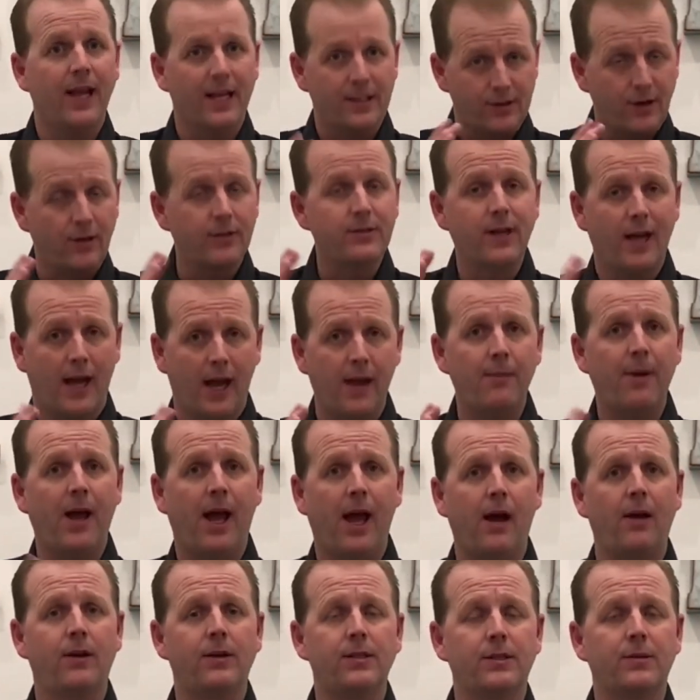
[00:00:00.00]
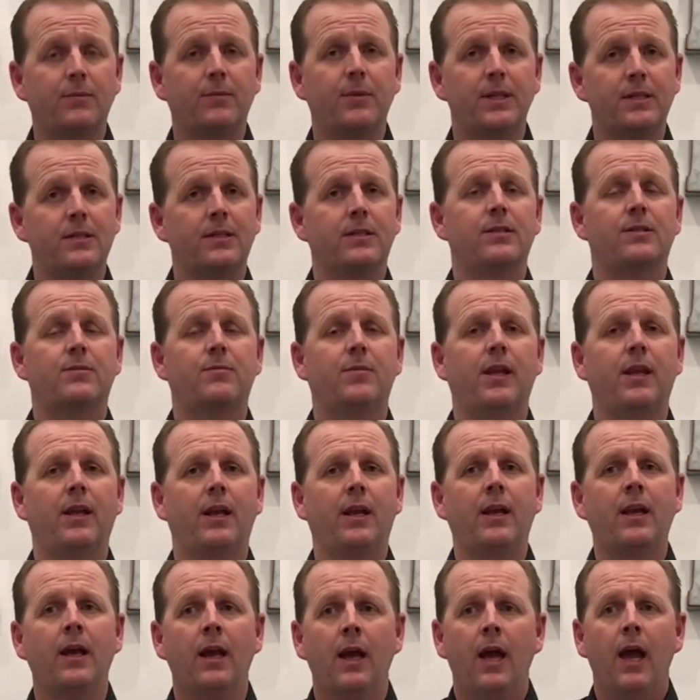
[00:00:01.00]
That's our timeout, is a business
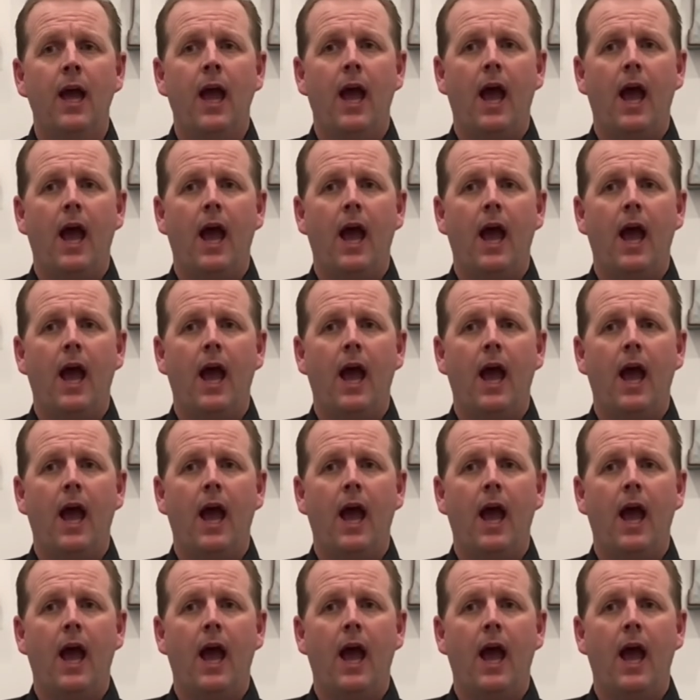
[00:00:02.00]
meeting.